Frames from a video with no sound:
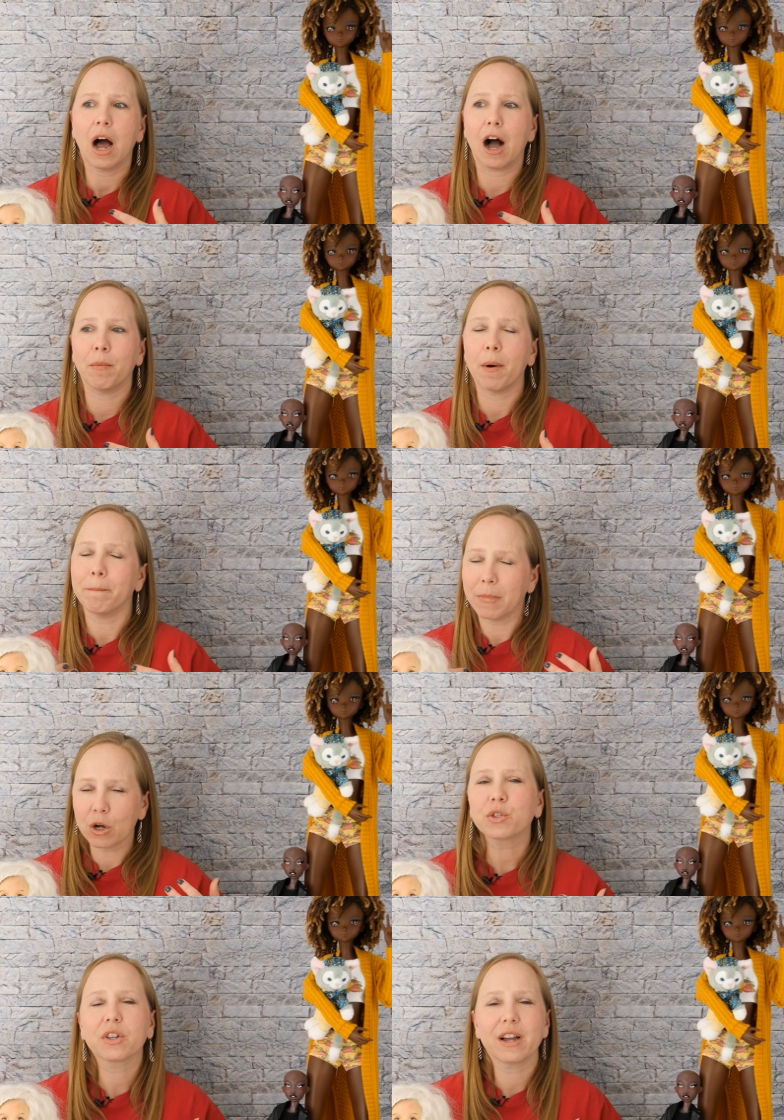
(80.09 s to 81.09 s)
Um,
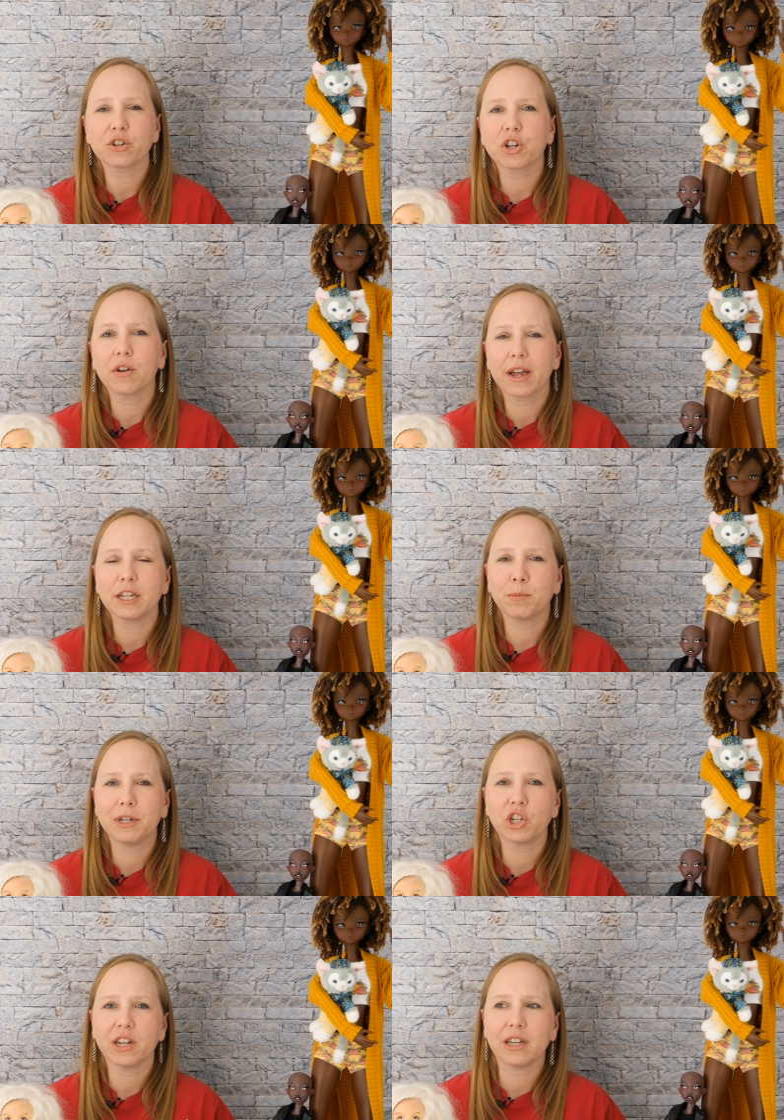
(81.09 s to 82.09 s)
mostly I showcase
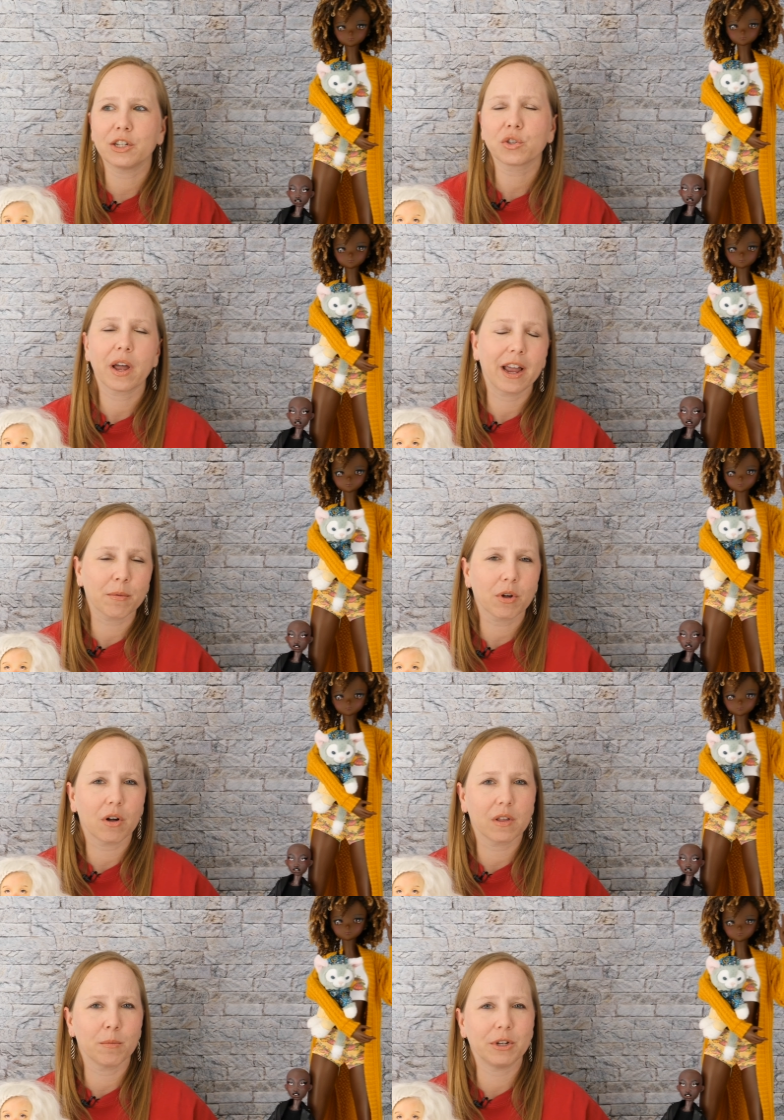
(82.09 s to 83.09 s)
B J Ds, so I am
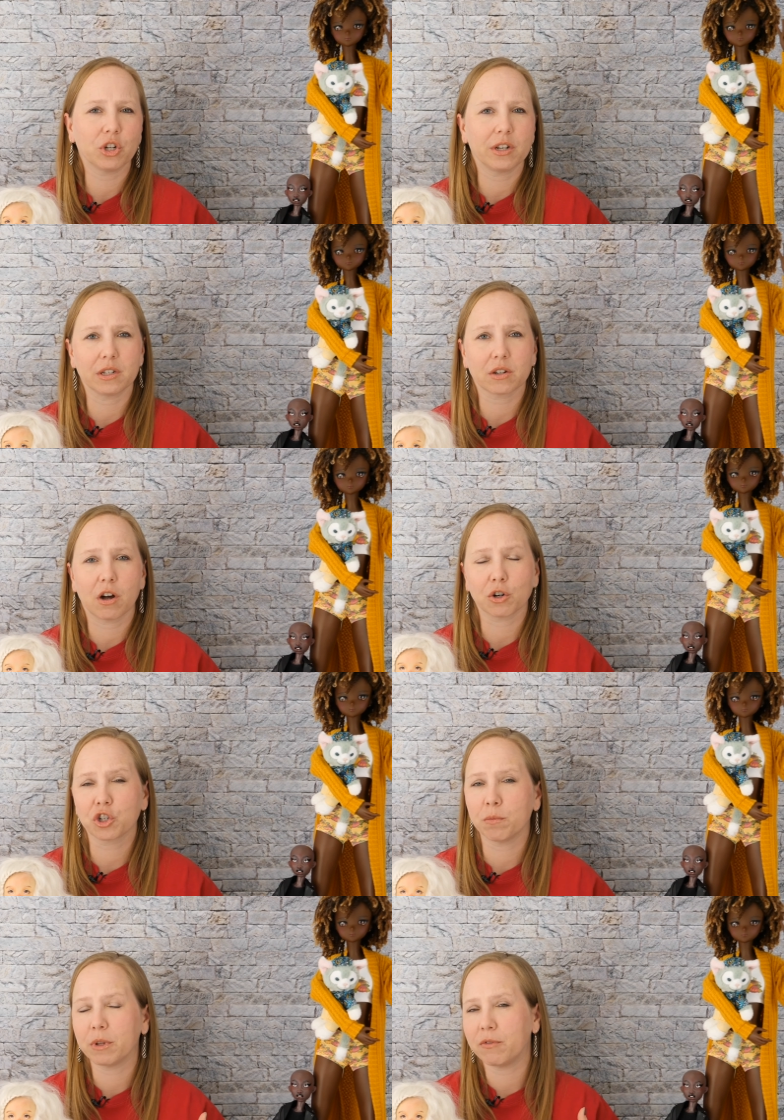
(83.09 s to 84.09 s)
calling it the B J D
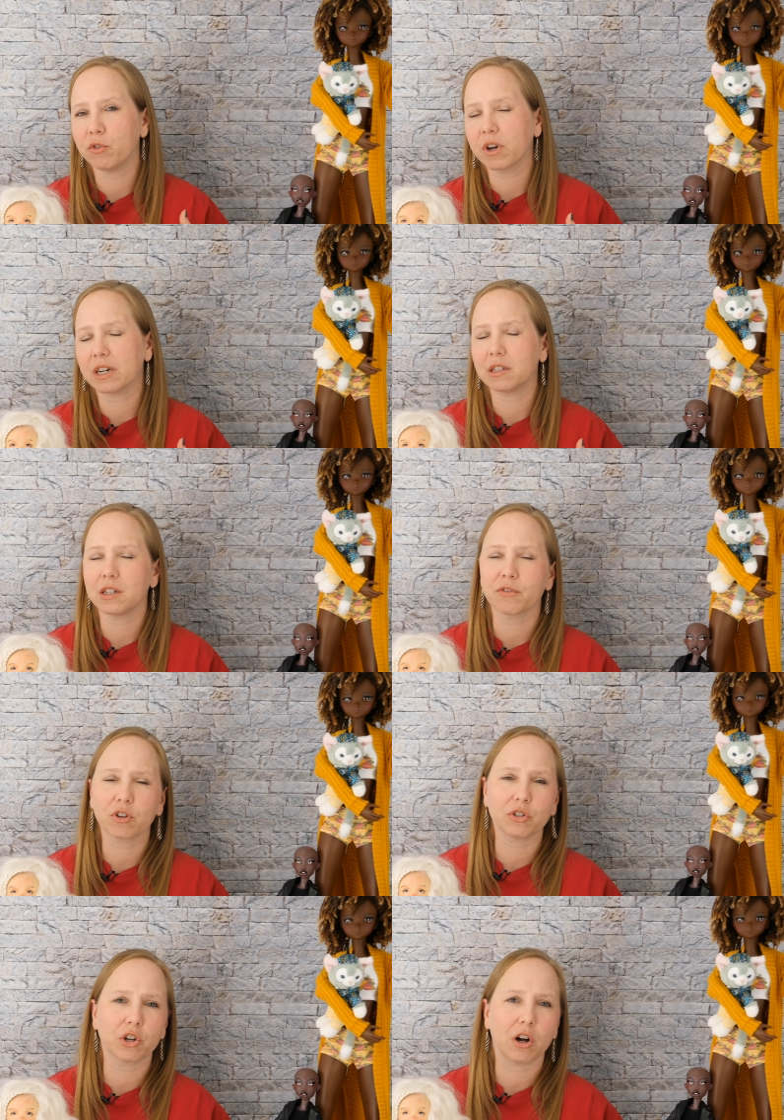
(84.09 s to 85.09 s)
Scholarship, but if you've got a
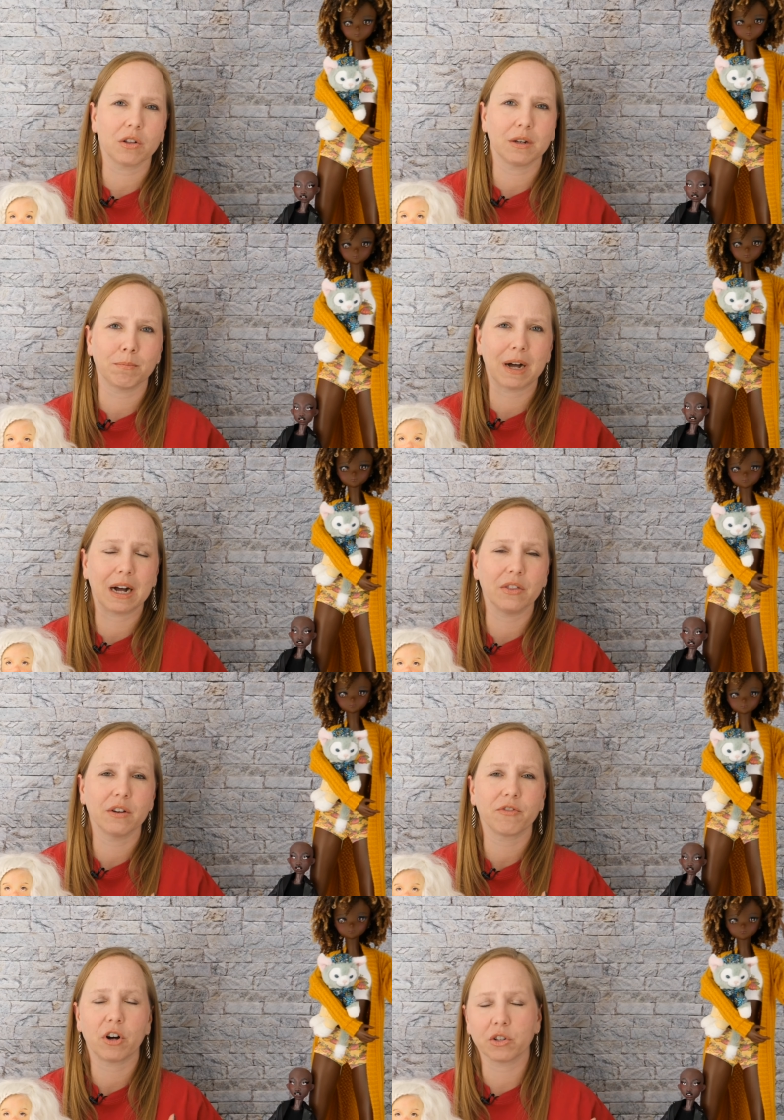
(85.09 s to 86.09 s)
different doll in mind
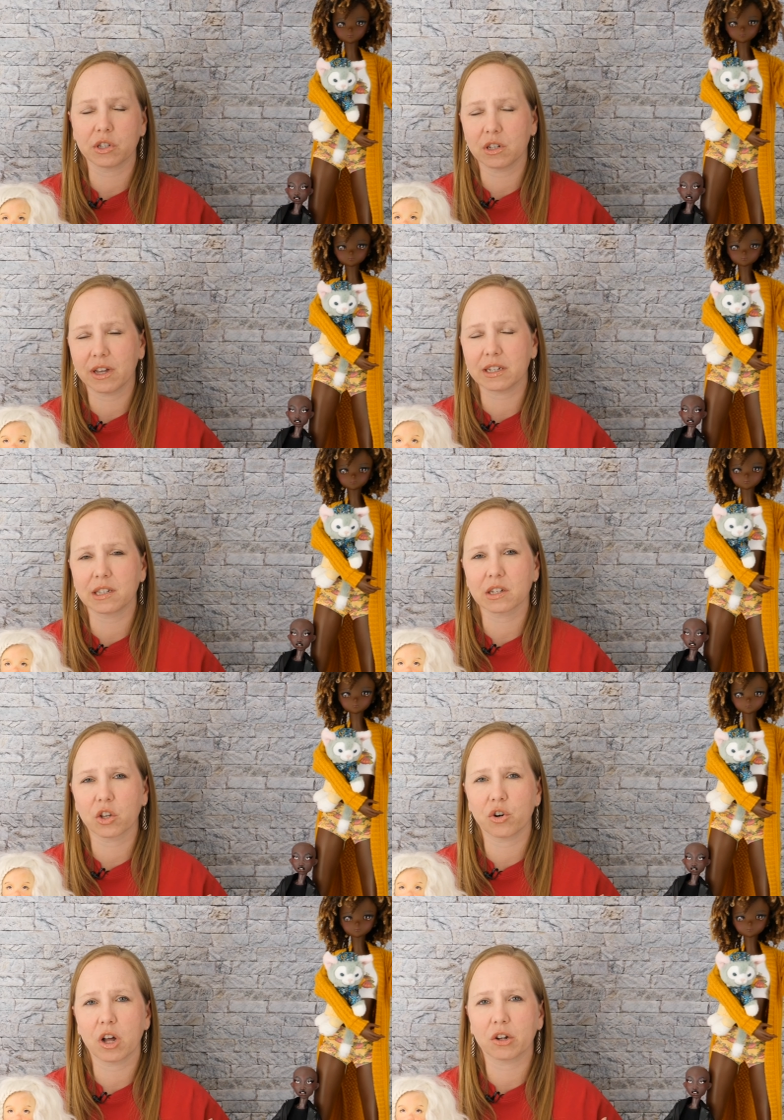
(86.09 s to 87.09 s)
that falls into that six
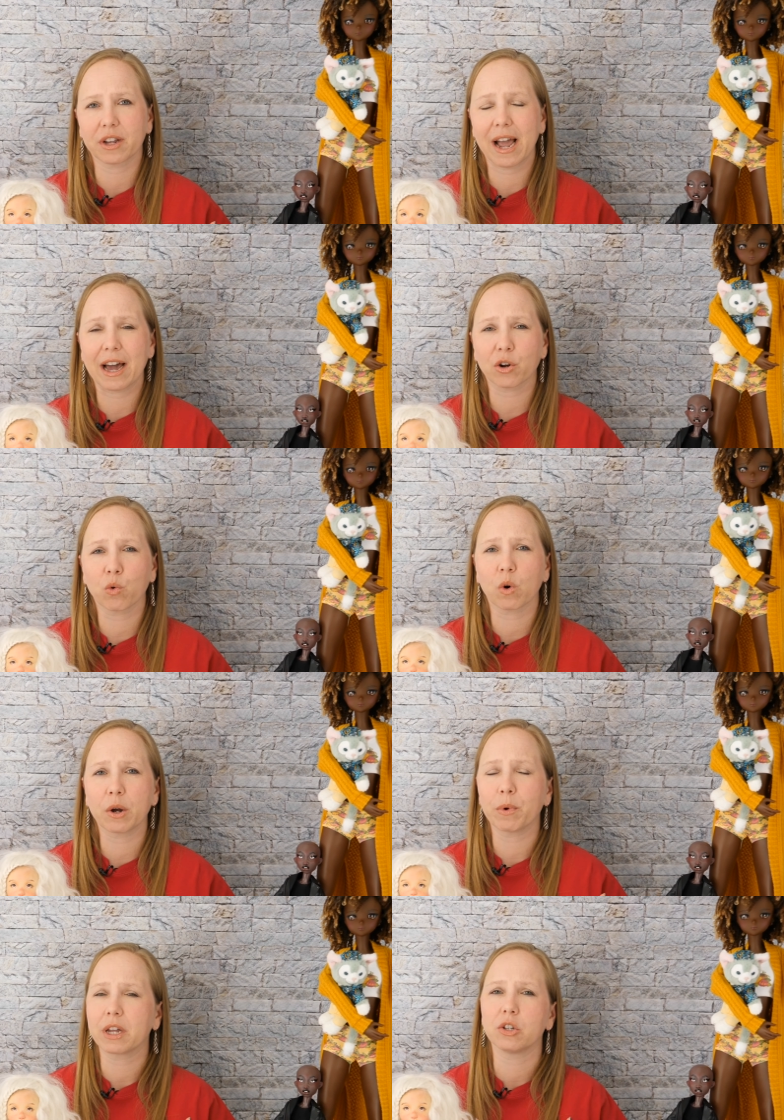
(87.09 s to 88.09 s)
hundred dollar category,
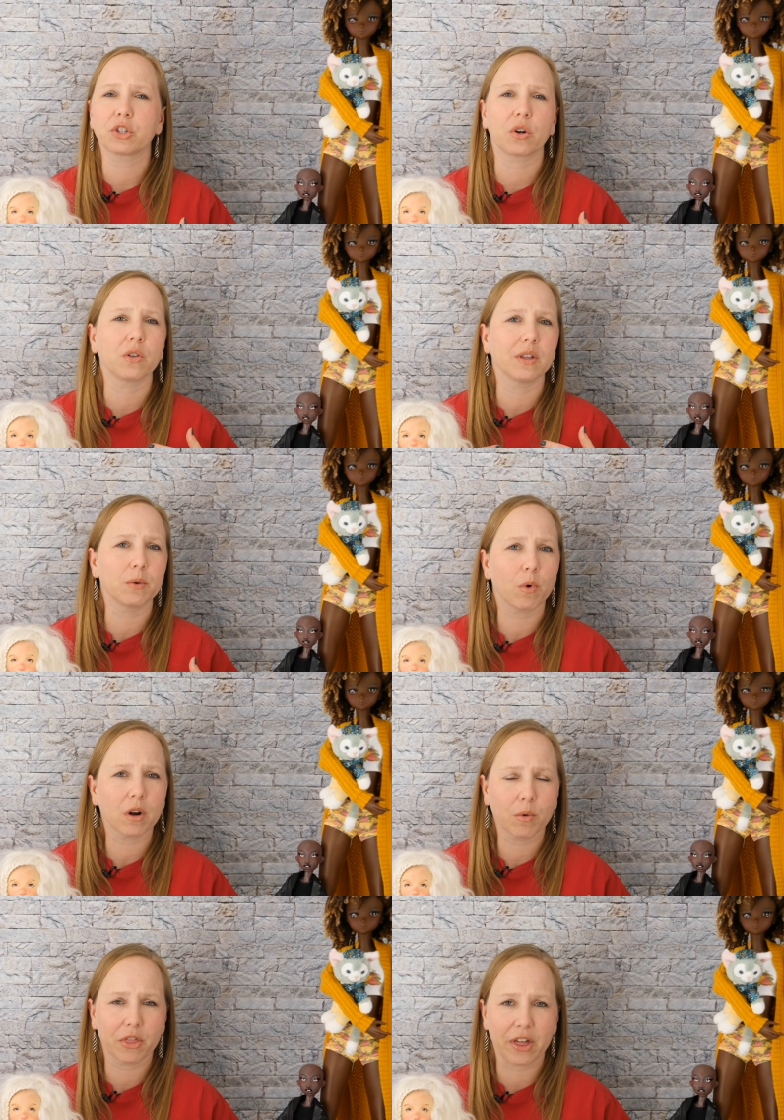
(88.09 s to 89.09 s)
we can certainly
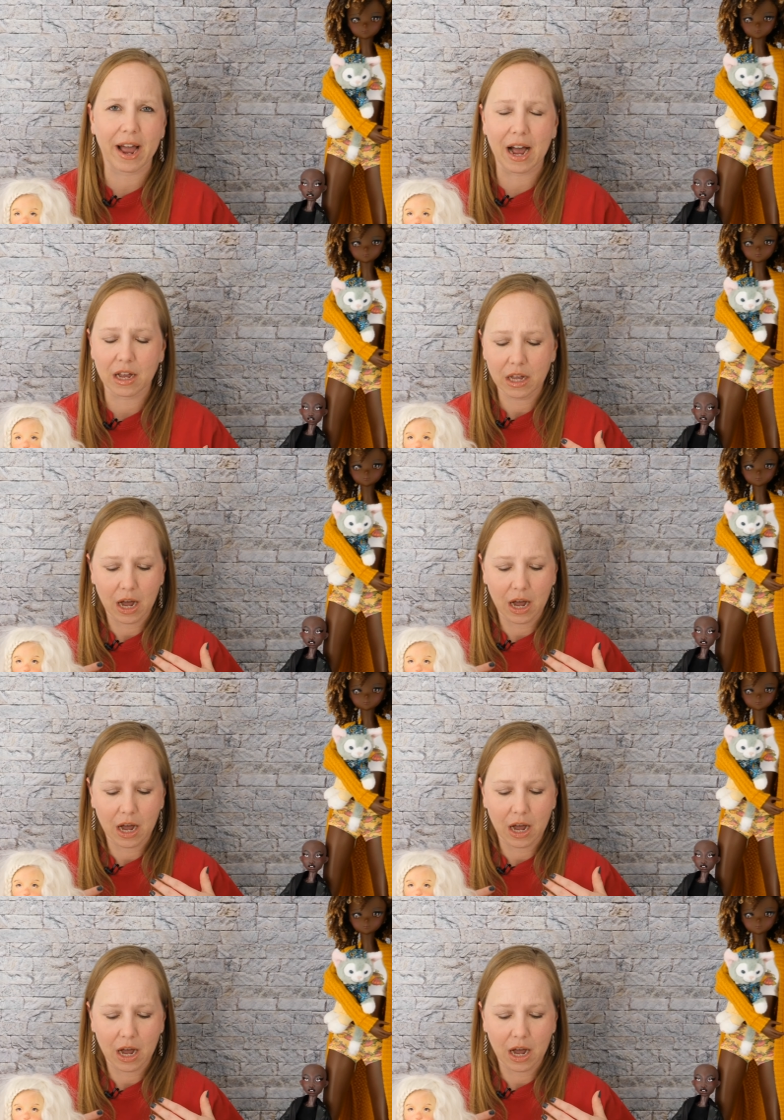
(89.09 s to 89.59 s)
work with that.